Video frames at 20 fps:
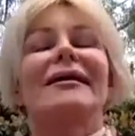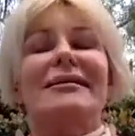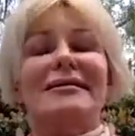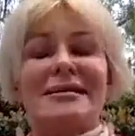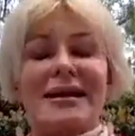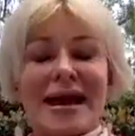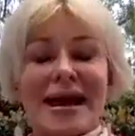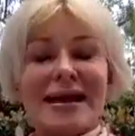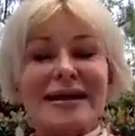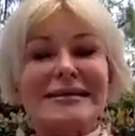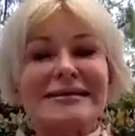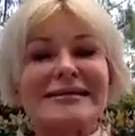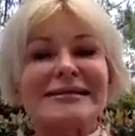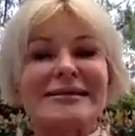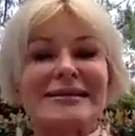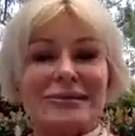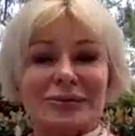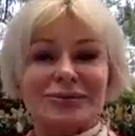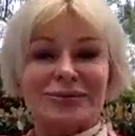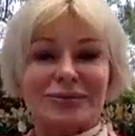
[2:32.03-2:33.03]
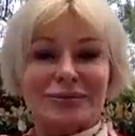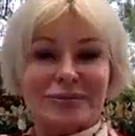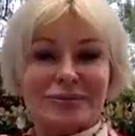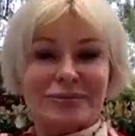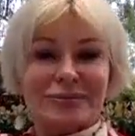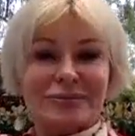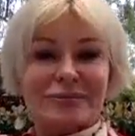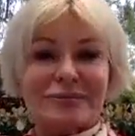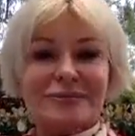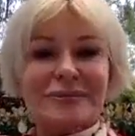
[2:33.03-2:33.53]
Next,
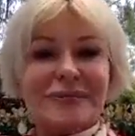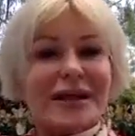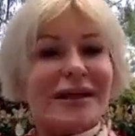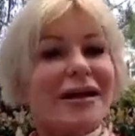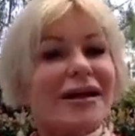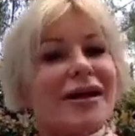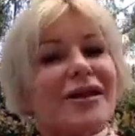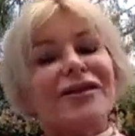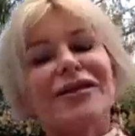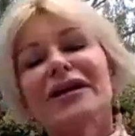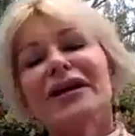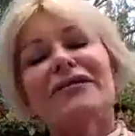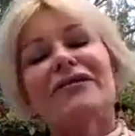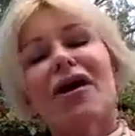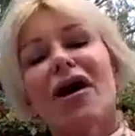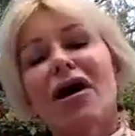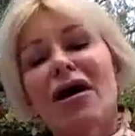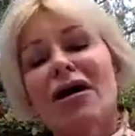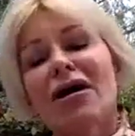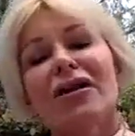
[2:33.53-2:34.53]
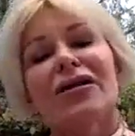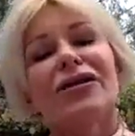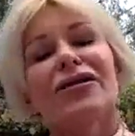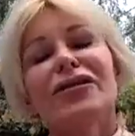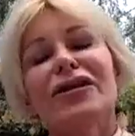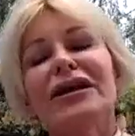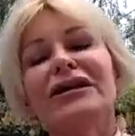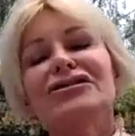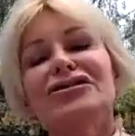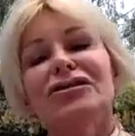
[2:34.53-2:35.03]
think of all the
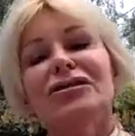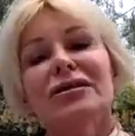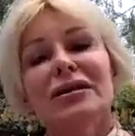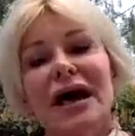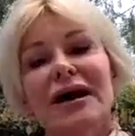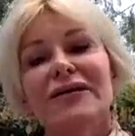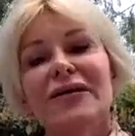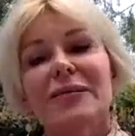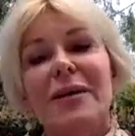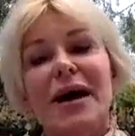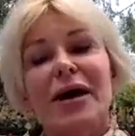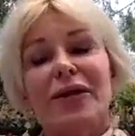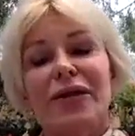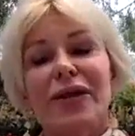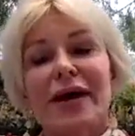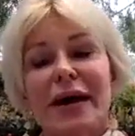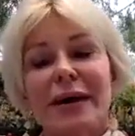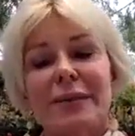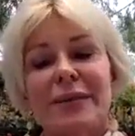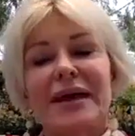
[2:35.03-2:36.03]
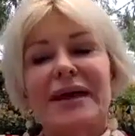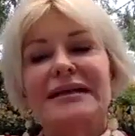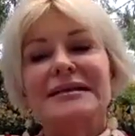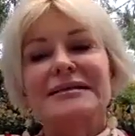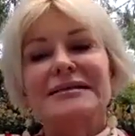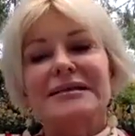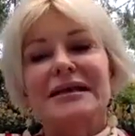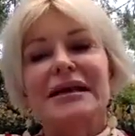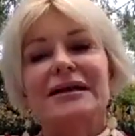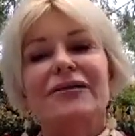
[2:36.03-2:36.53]
things you love about them
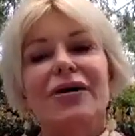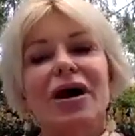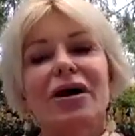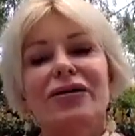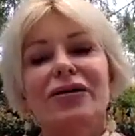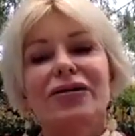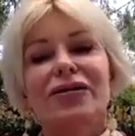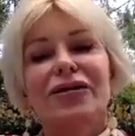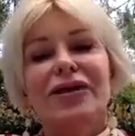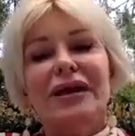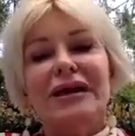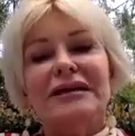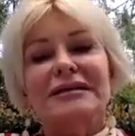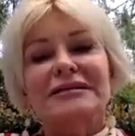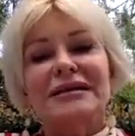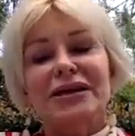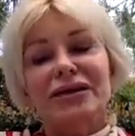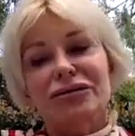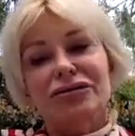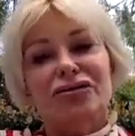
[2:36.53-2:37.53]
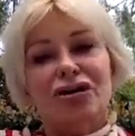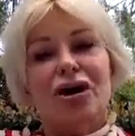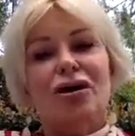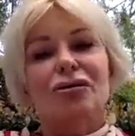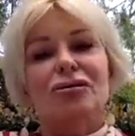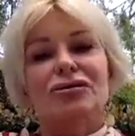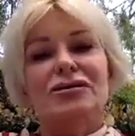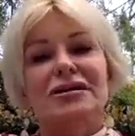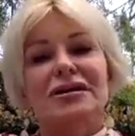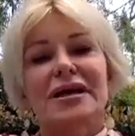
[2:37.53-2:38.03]
instead of all the things that you
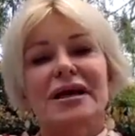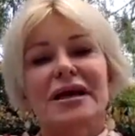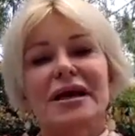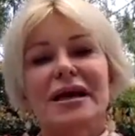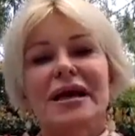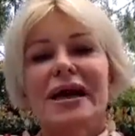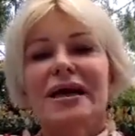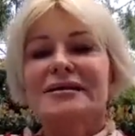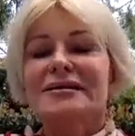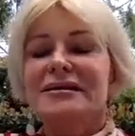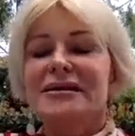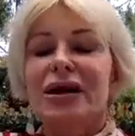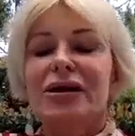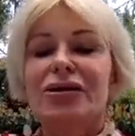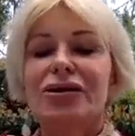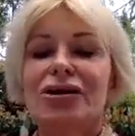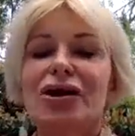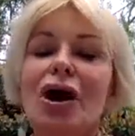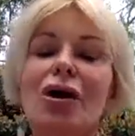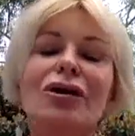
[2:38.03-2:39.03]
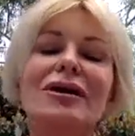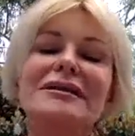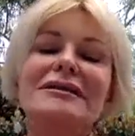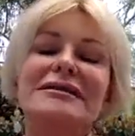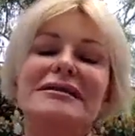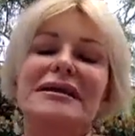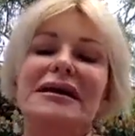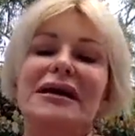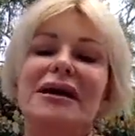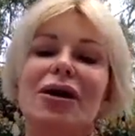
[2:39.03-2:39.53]
don't. And start
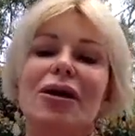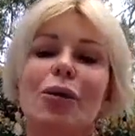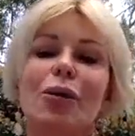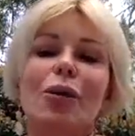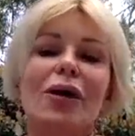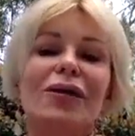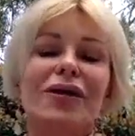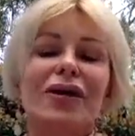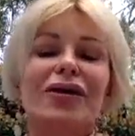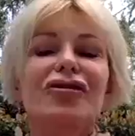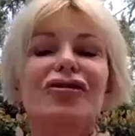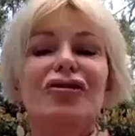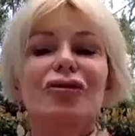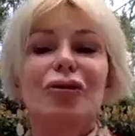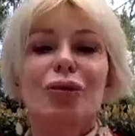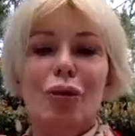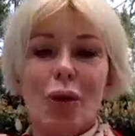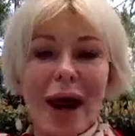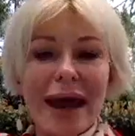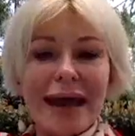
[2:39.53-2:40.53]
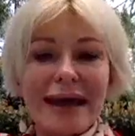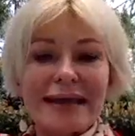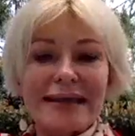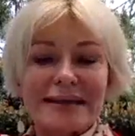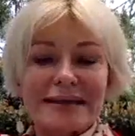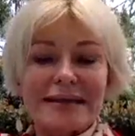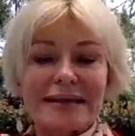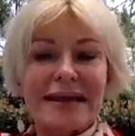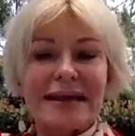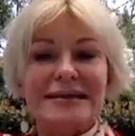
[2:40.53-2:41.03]
noticing what they do right
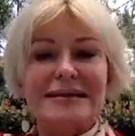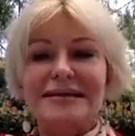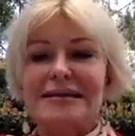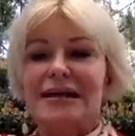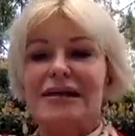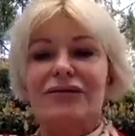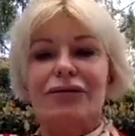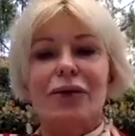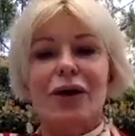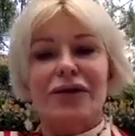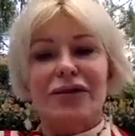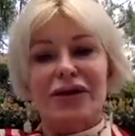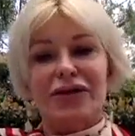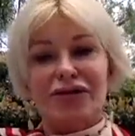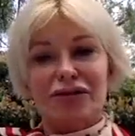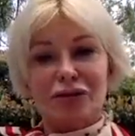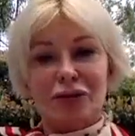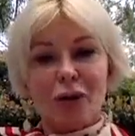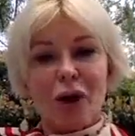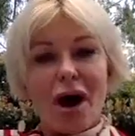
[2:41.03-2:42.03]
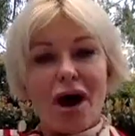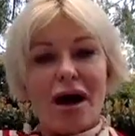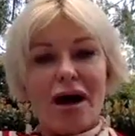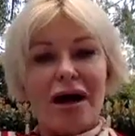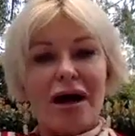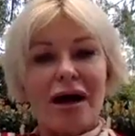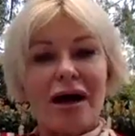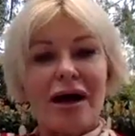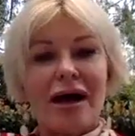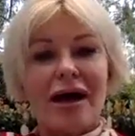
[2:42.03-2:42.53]
instead of what they do
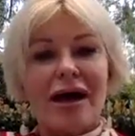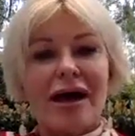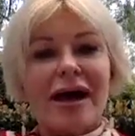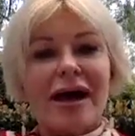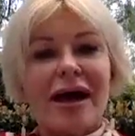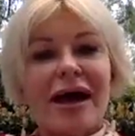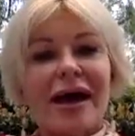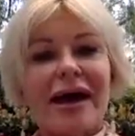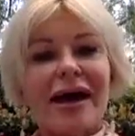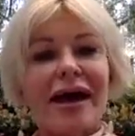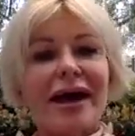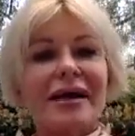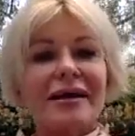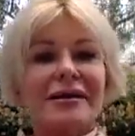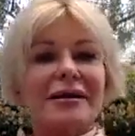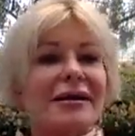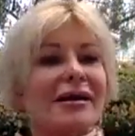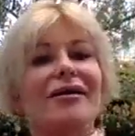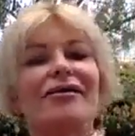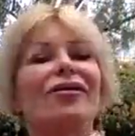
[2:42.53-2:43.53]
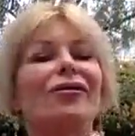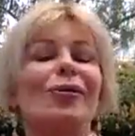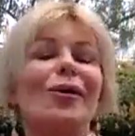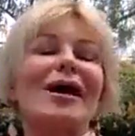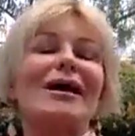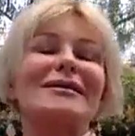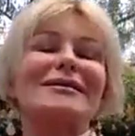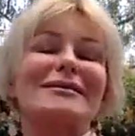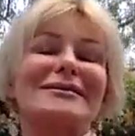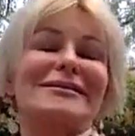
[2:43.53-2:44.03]
wrong. And the
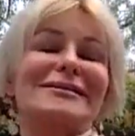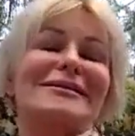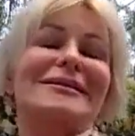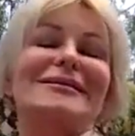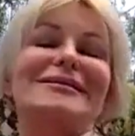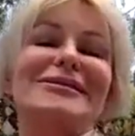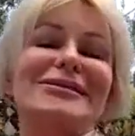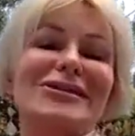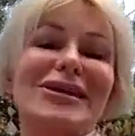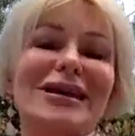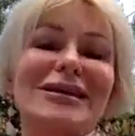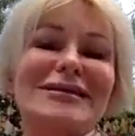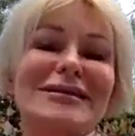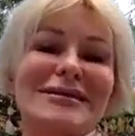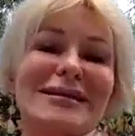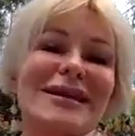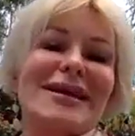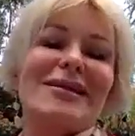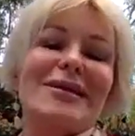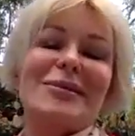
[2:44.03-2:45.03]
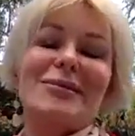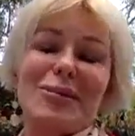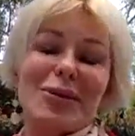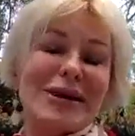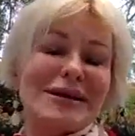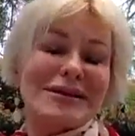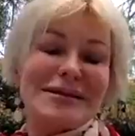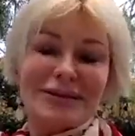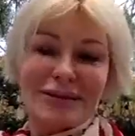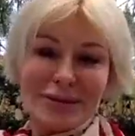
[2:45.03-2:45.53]
rest is just the
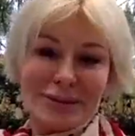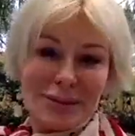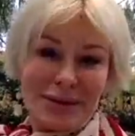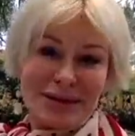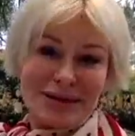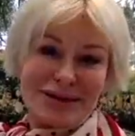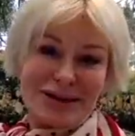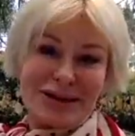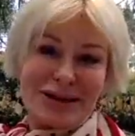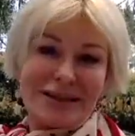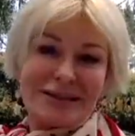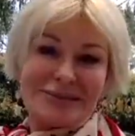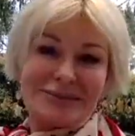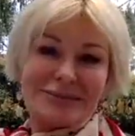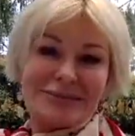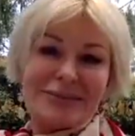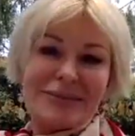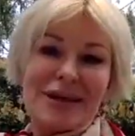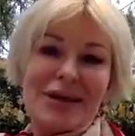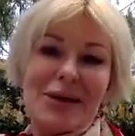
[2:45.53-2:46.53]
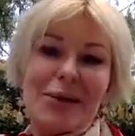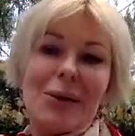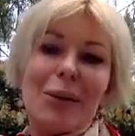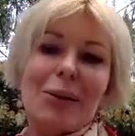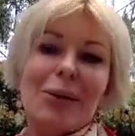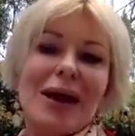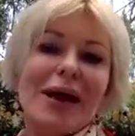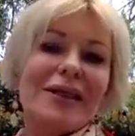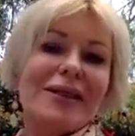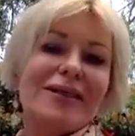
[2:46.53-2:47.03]
price of admission.
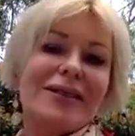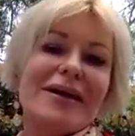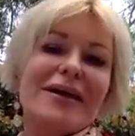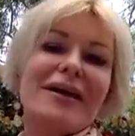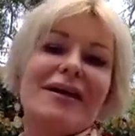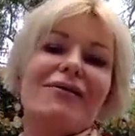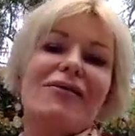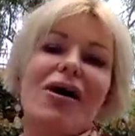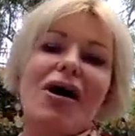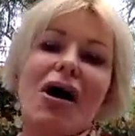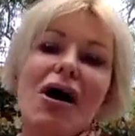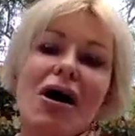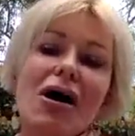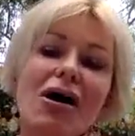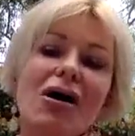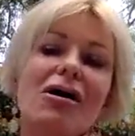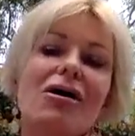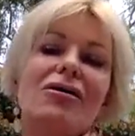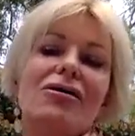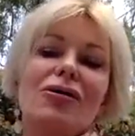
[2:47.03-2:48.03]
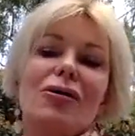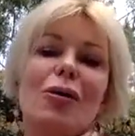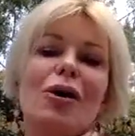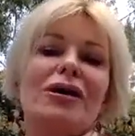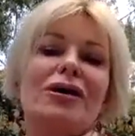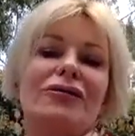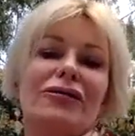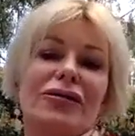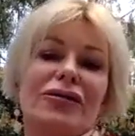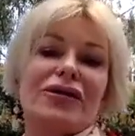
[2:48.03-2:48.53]
When I think of all the
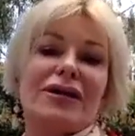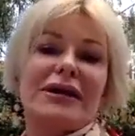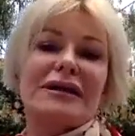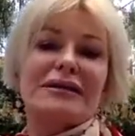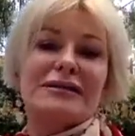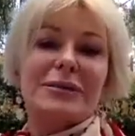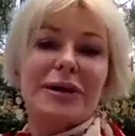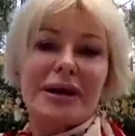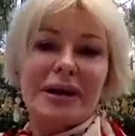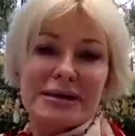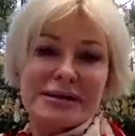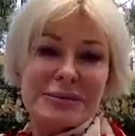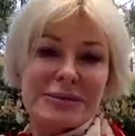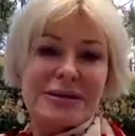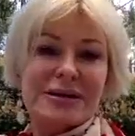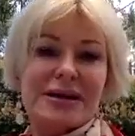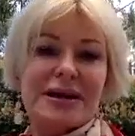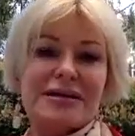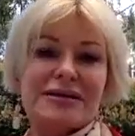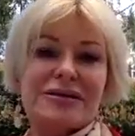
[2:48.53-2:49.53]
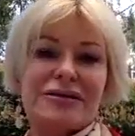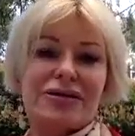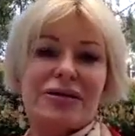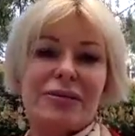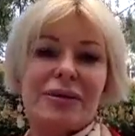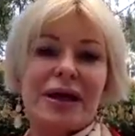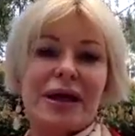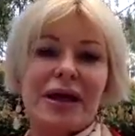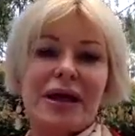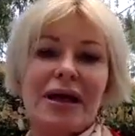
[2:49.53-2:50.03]
wonderful things my husband does for
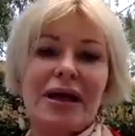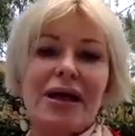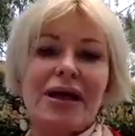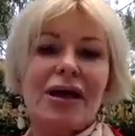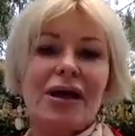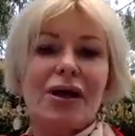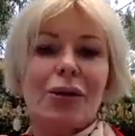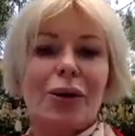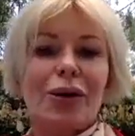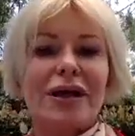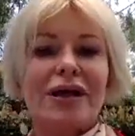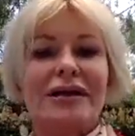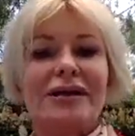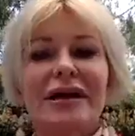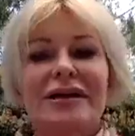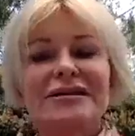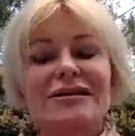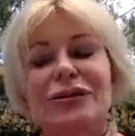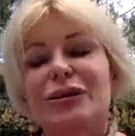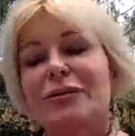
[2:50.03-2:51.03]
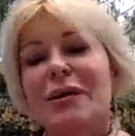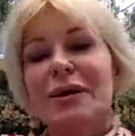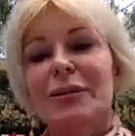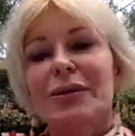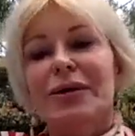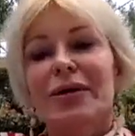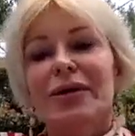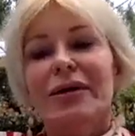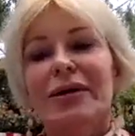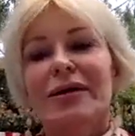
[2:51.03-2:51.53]
me, when he doesn't
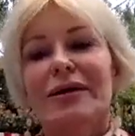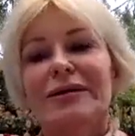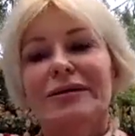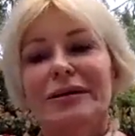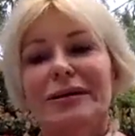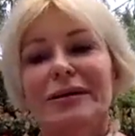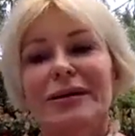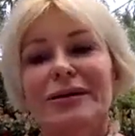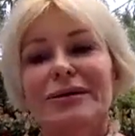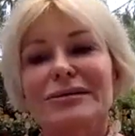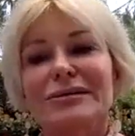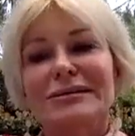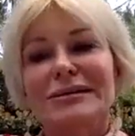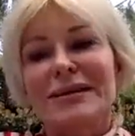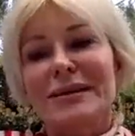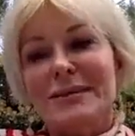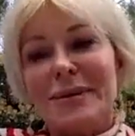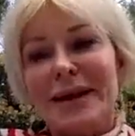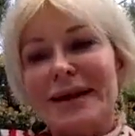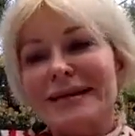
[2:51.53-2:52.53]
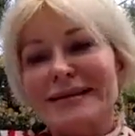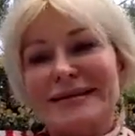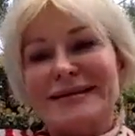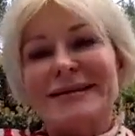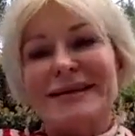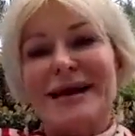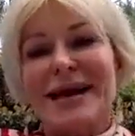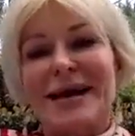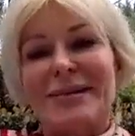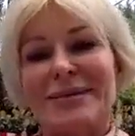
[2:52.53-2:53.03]
remember to close the
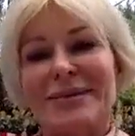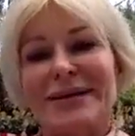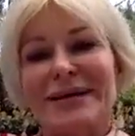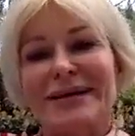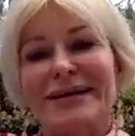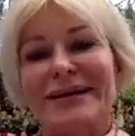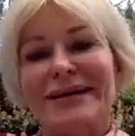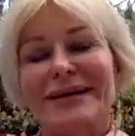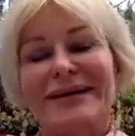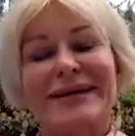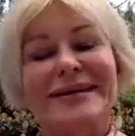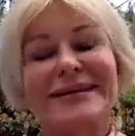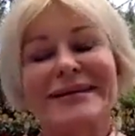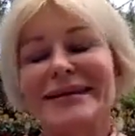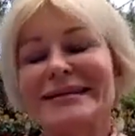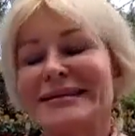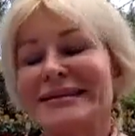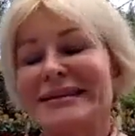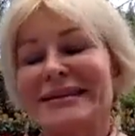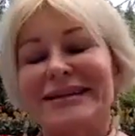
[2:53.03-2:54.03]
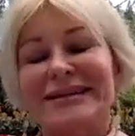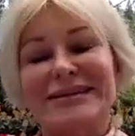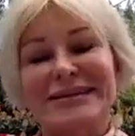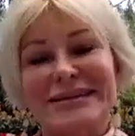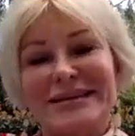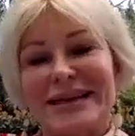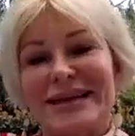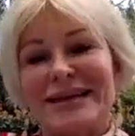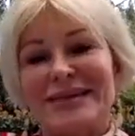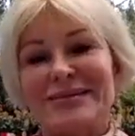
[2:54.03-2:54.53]
medicine cabinet, it doesn't
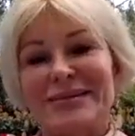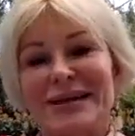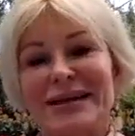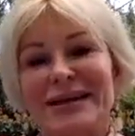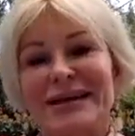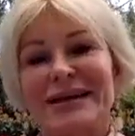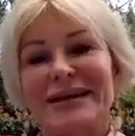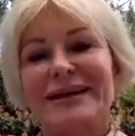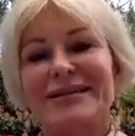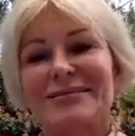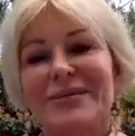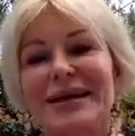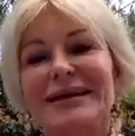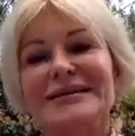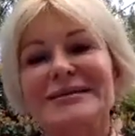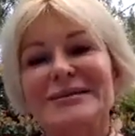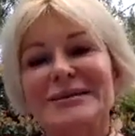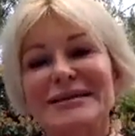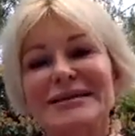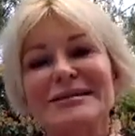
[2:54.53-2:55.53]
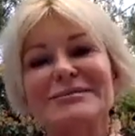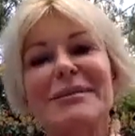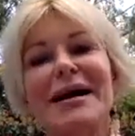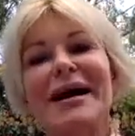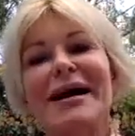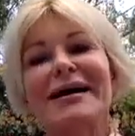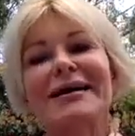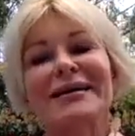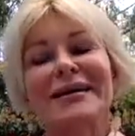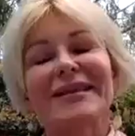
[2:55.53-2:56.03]
irritate me. It makes me
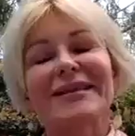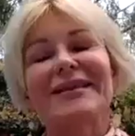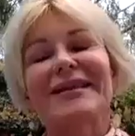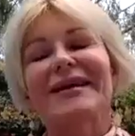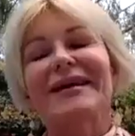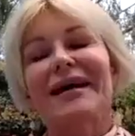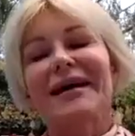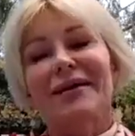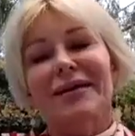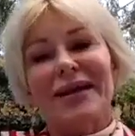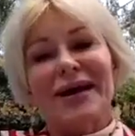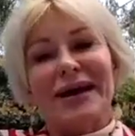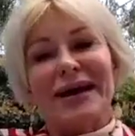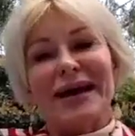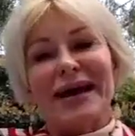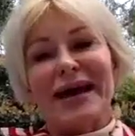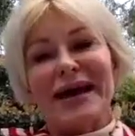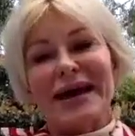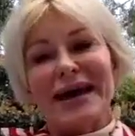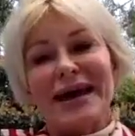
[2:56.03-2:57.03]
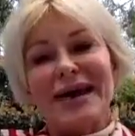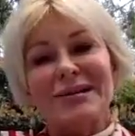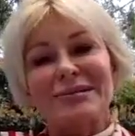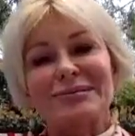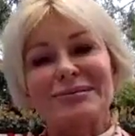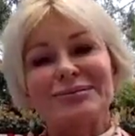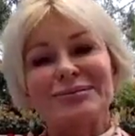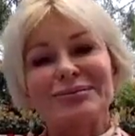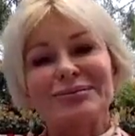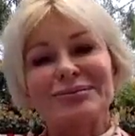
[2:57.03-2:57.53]
smile and think how lucky I
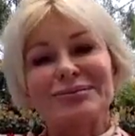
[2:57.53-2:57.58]
am.